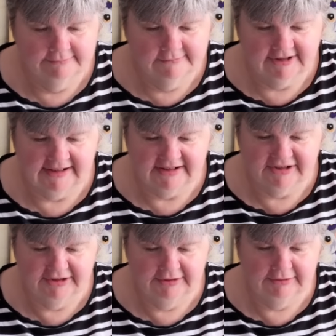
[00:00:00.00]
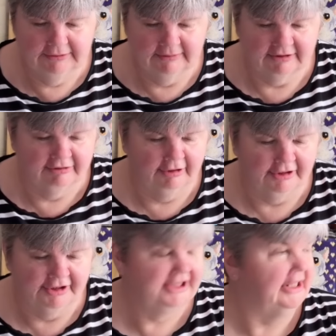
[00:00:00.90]
let's do my
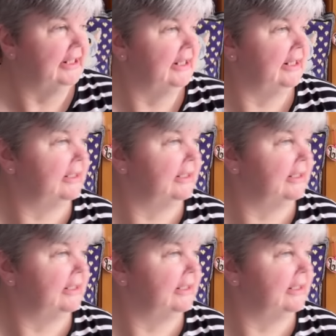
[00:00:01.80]
crochet.